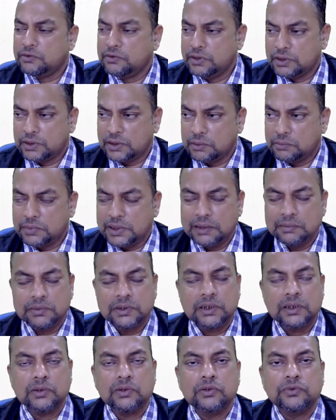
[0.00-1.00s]
Even
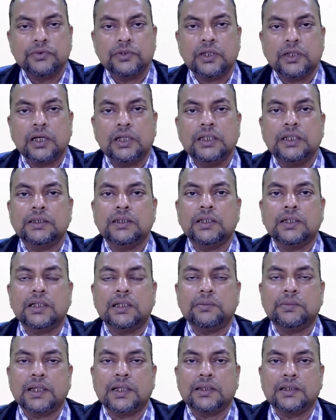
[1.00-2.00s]
sometimes they go for
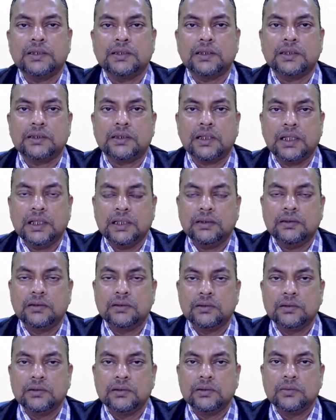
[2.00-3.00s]
unethical practices like
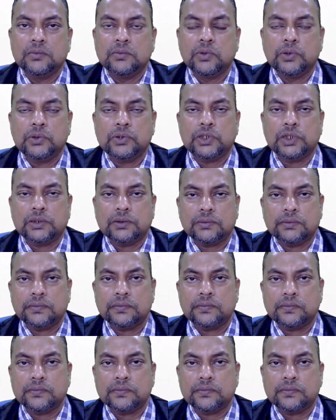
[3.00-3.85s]
poaching.